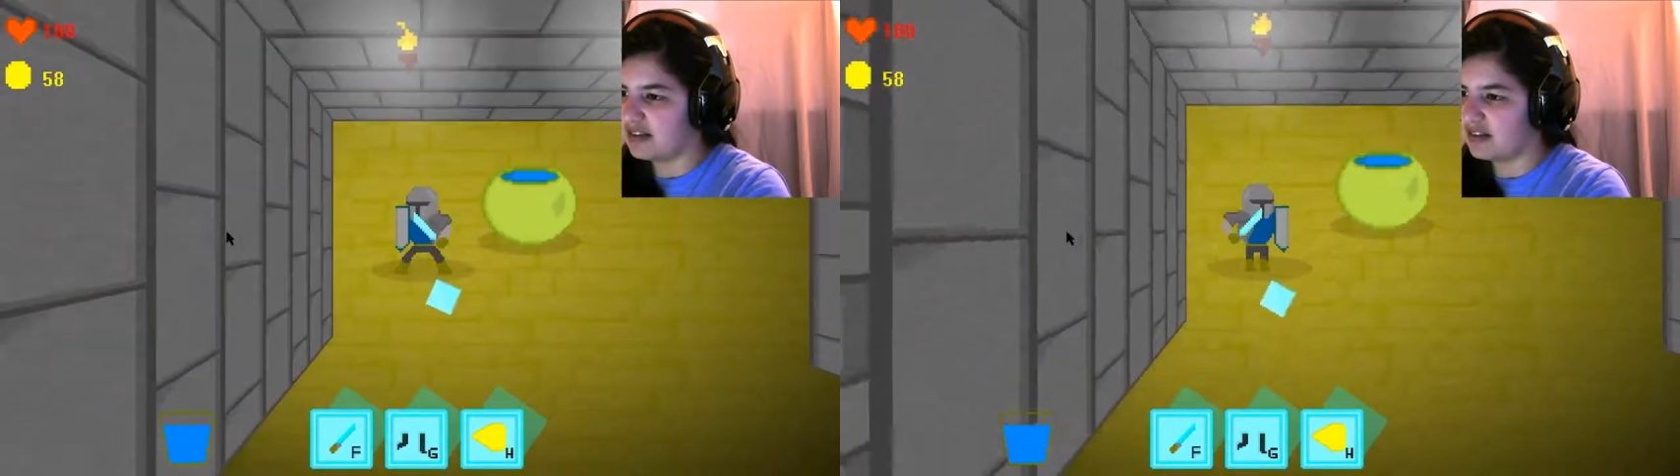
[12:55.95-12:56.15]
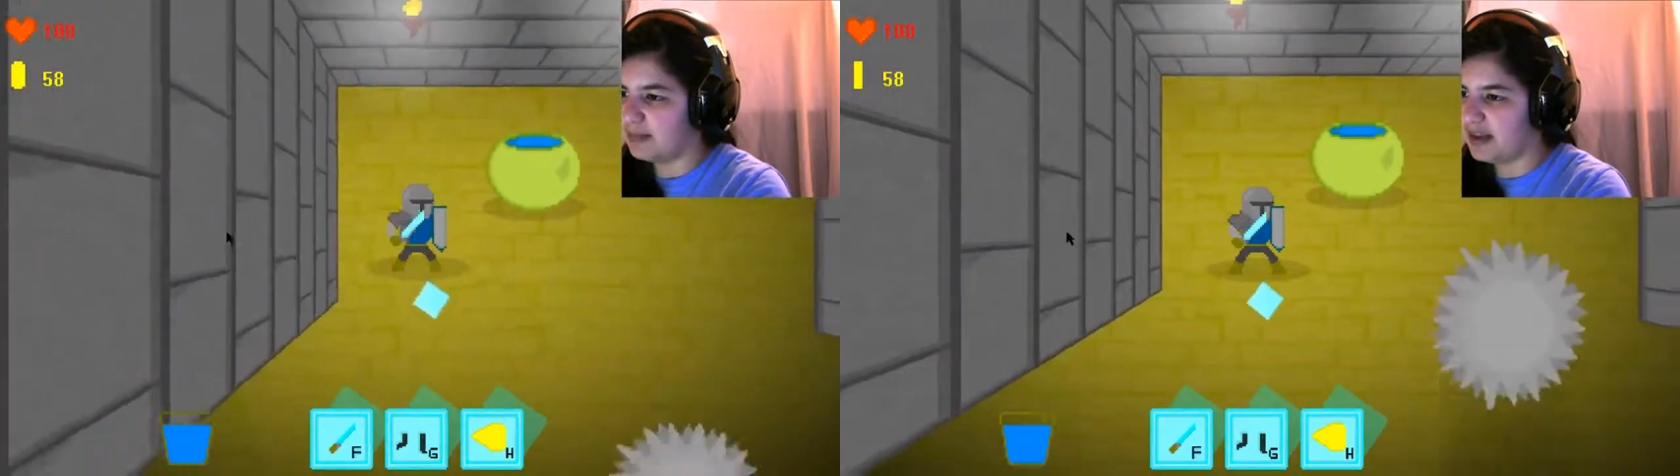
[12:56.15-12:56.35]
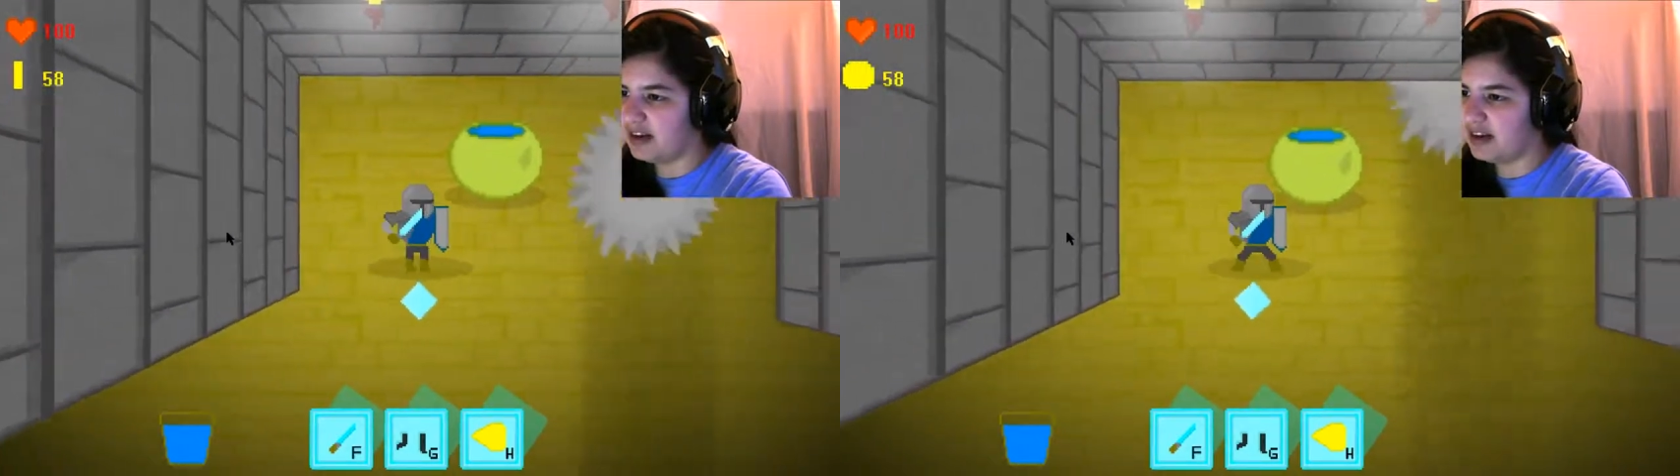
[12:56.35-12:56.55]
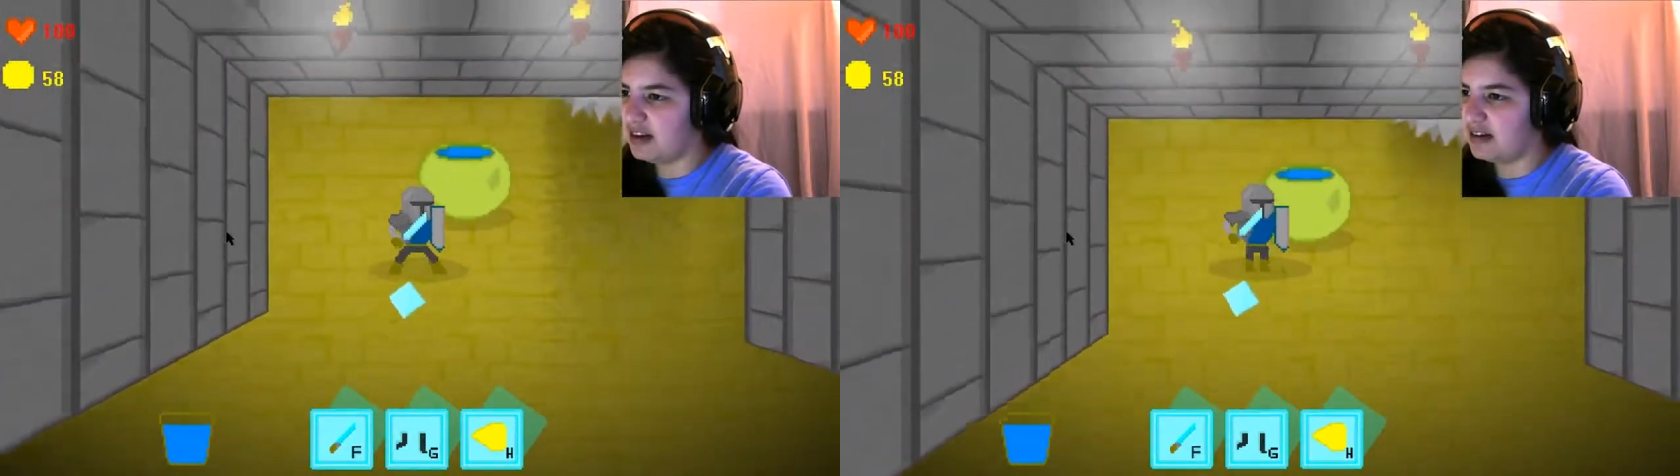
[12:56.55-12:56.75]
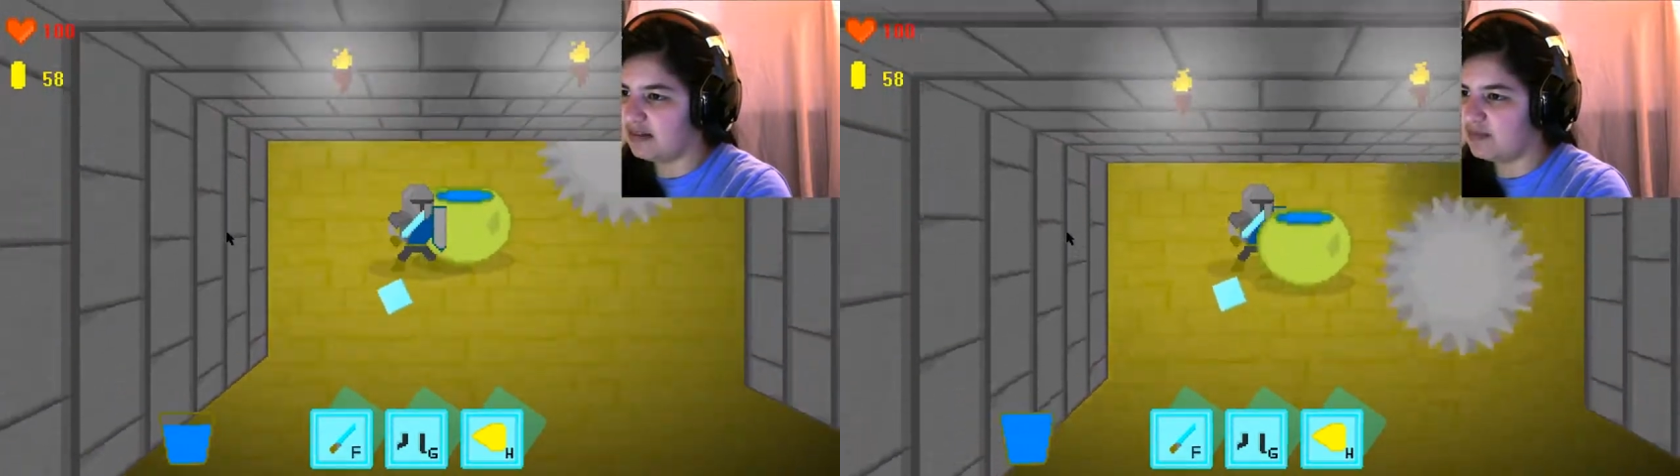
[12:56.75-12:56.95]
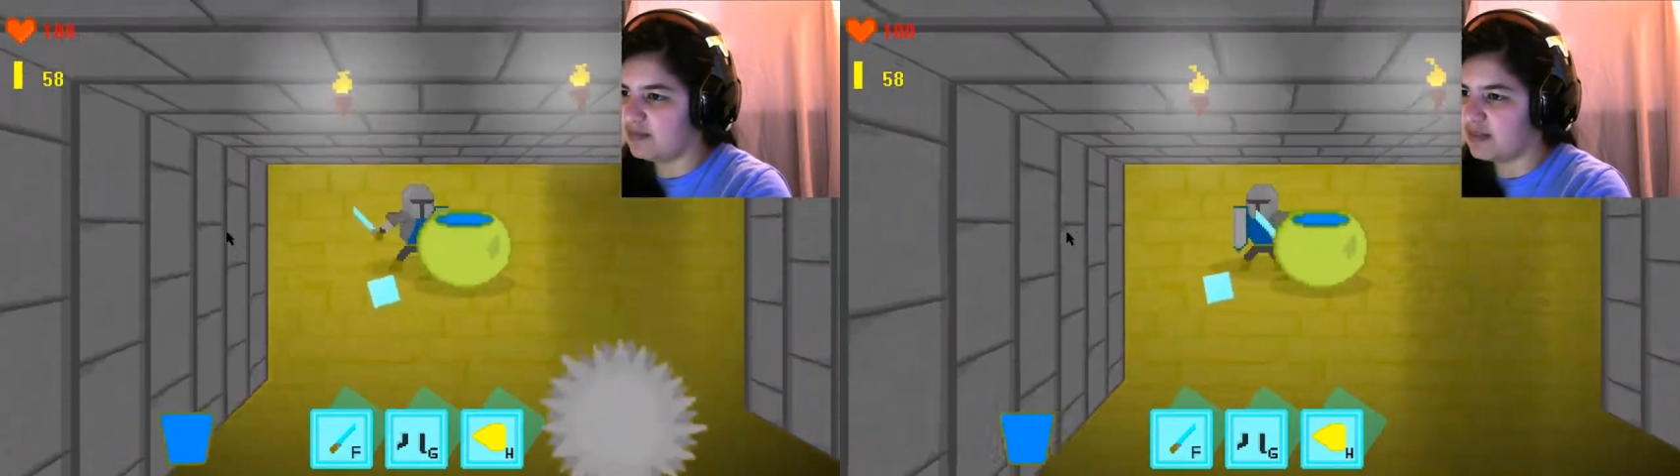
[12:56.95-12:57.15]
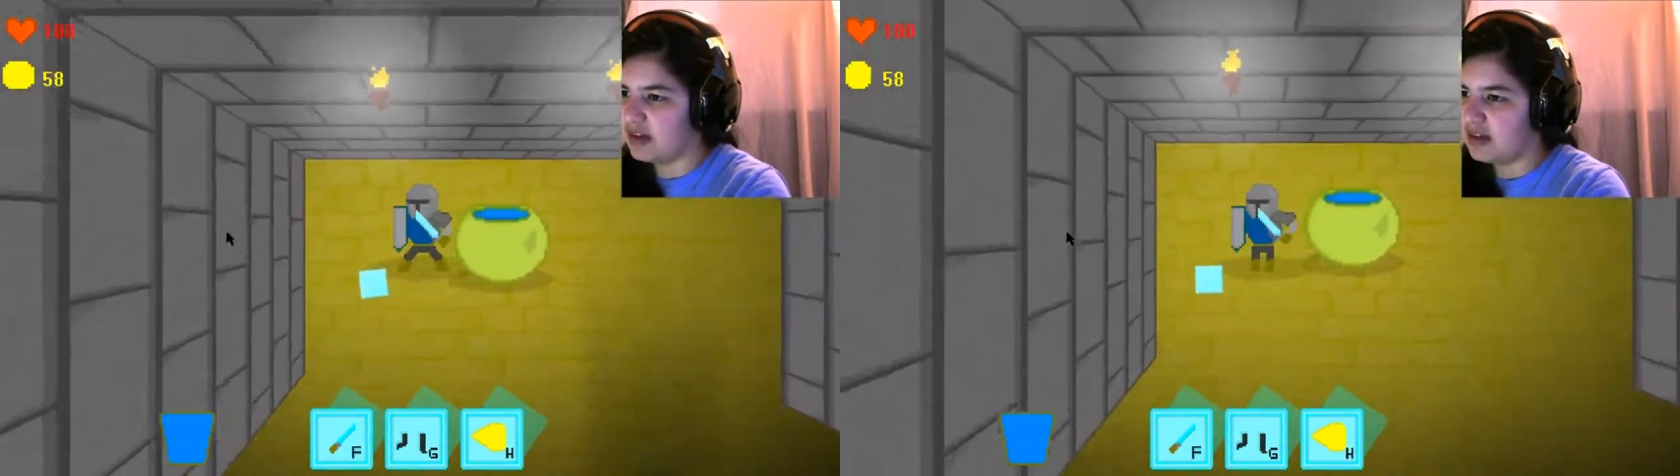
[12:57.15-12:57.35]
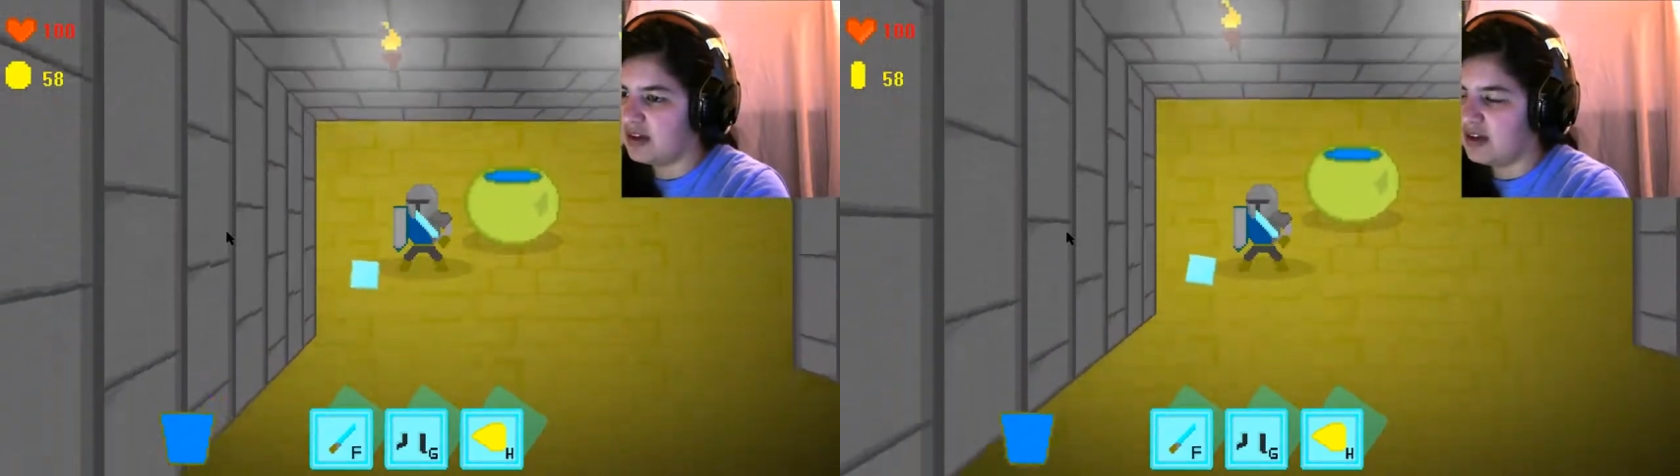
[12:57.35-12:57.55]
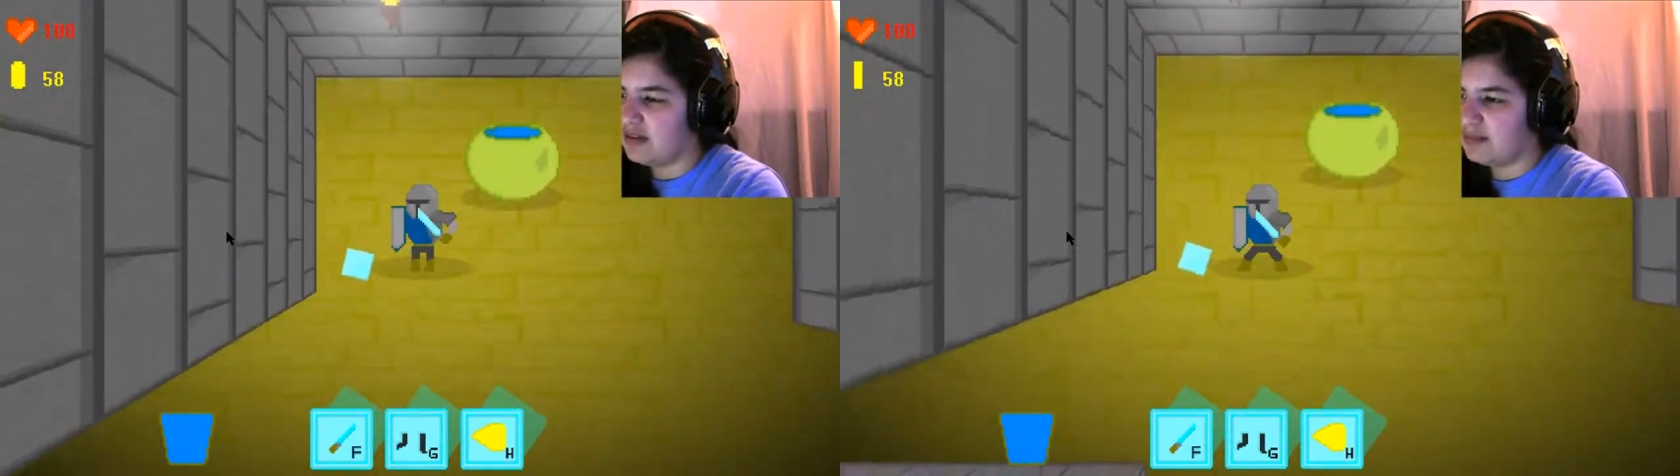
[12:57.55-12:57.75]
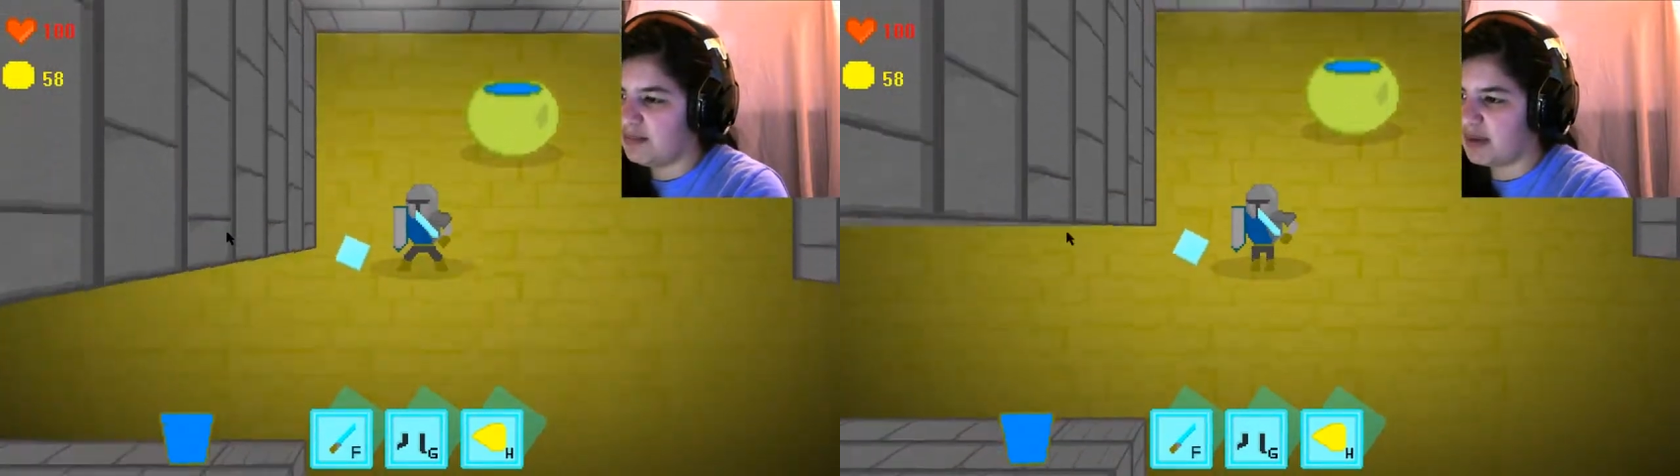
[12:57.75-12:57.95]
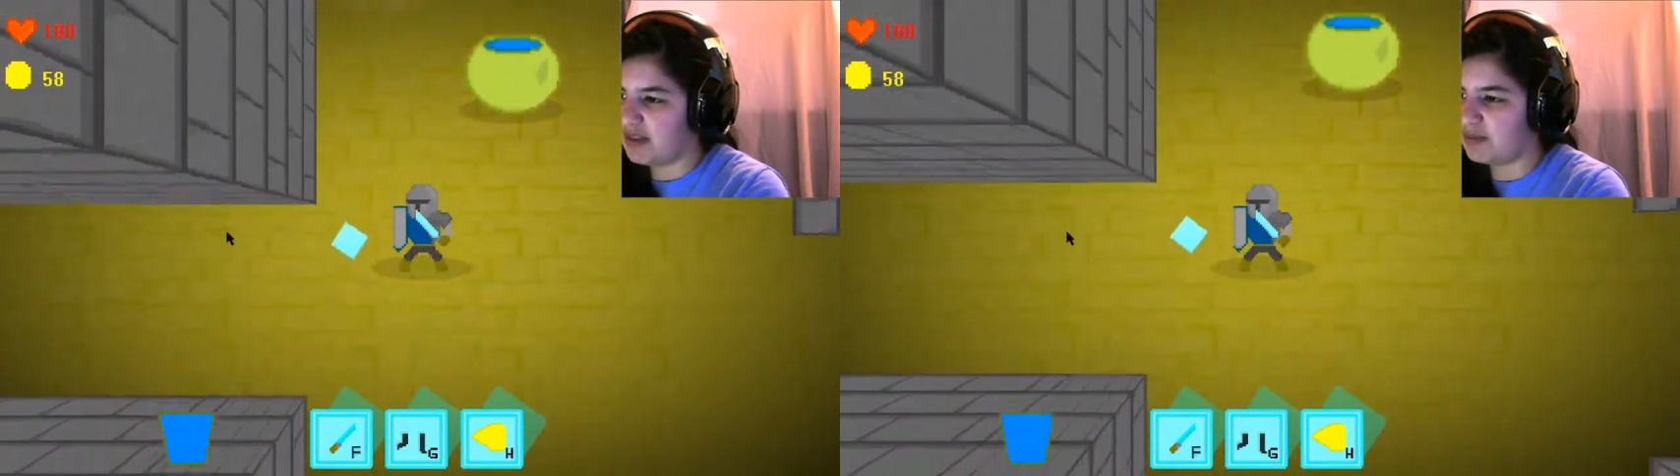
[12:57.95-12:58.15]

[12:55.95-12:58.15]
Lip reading: the spinny, there's